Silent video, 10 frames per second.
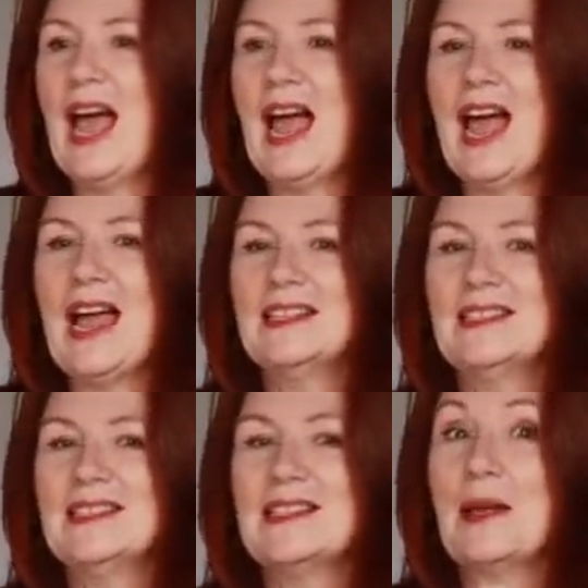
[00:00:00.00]

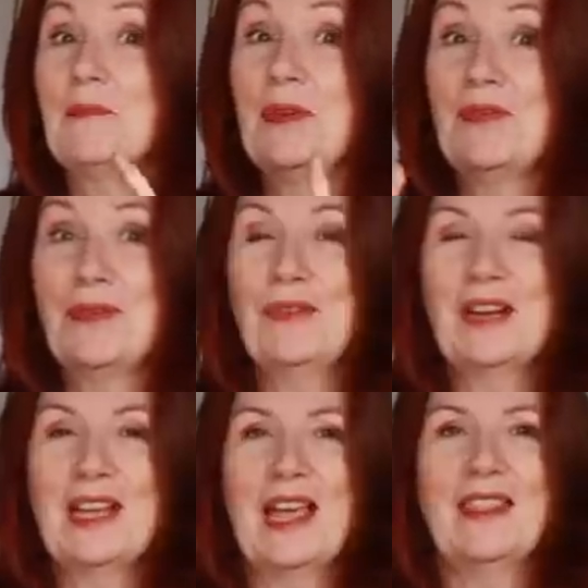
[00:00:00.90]
And before
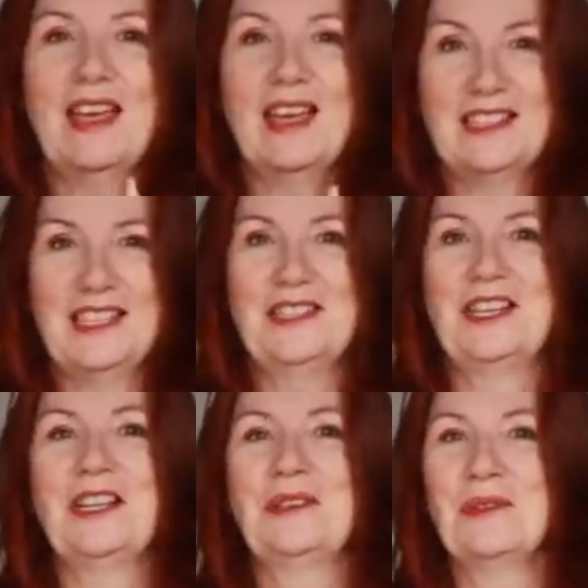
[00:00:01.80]
I get there, I did
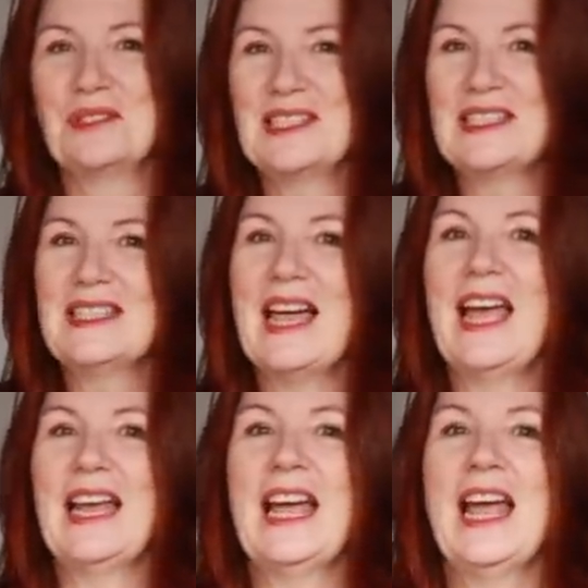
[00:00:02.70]
just want to
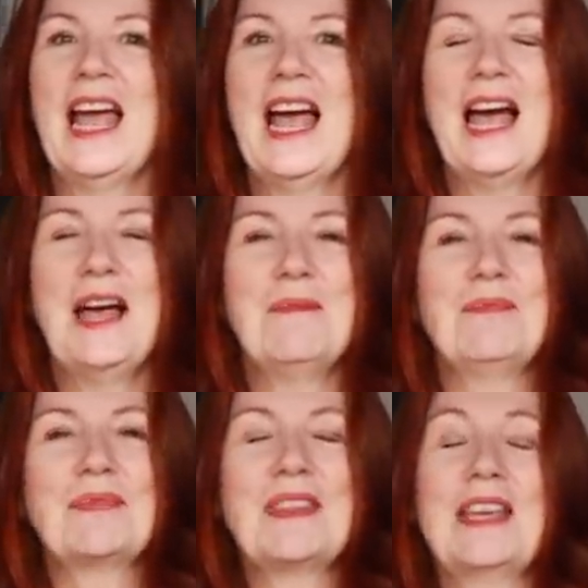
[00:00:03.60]
say
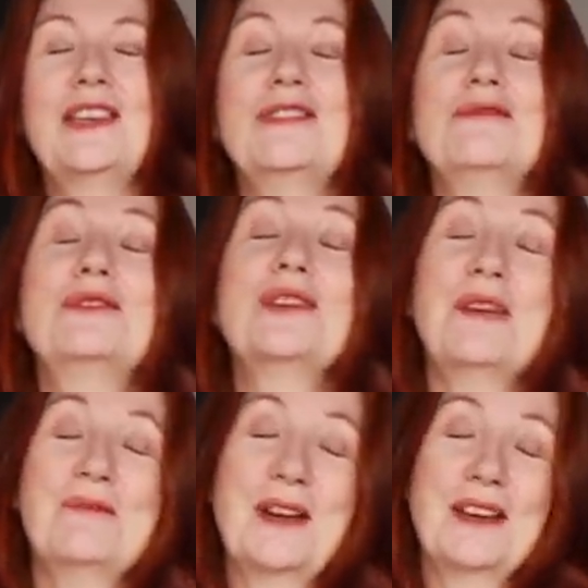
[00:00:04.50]
um, thank you
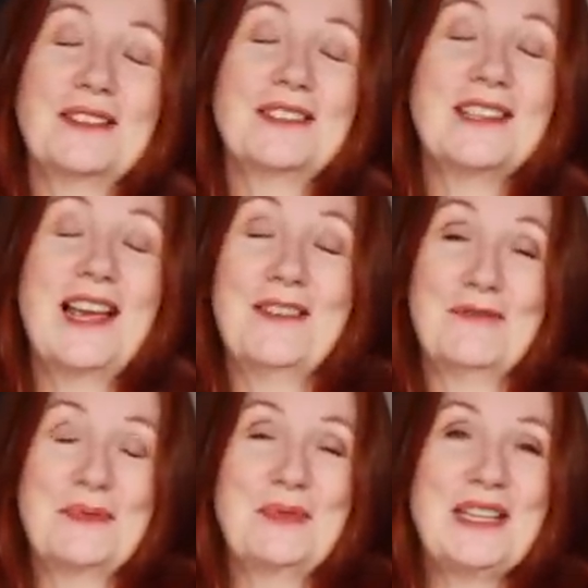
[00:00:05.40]
so much,
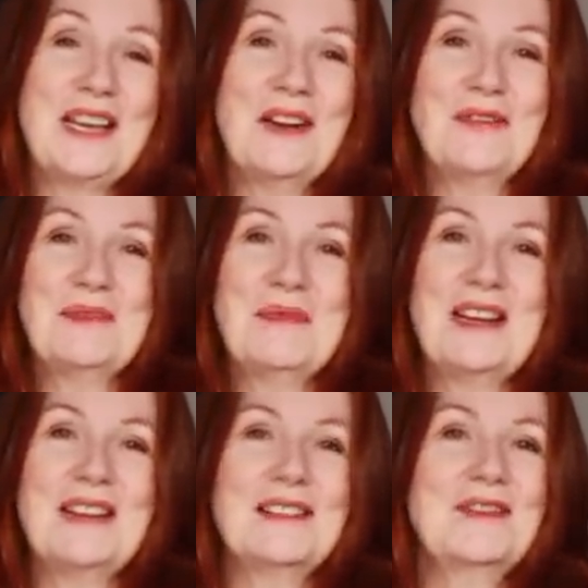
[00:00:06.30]
everybody. After my
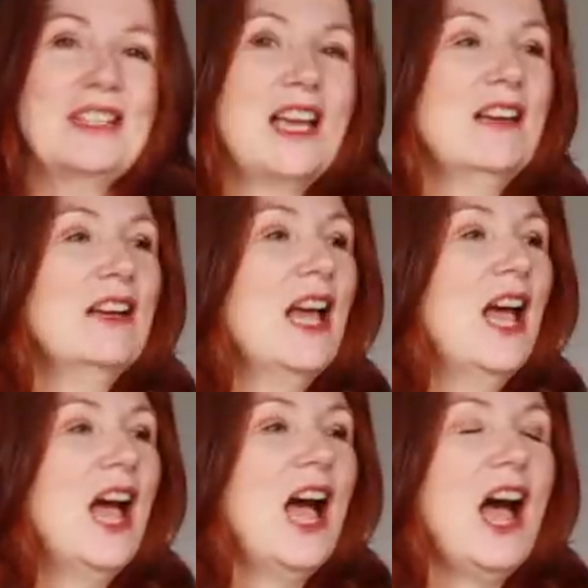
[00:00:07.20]
last video,
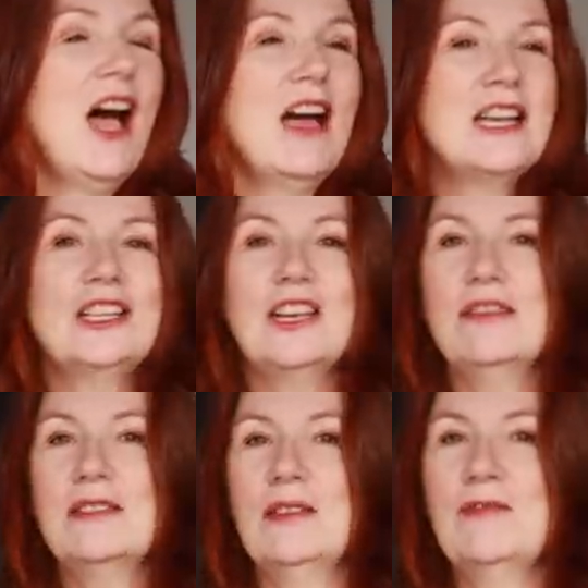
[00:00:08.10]
I
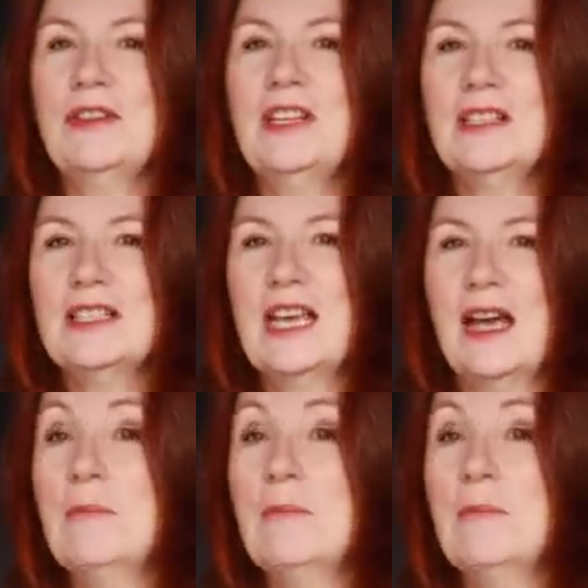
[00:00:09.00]
showed, I've got it under here,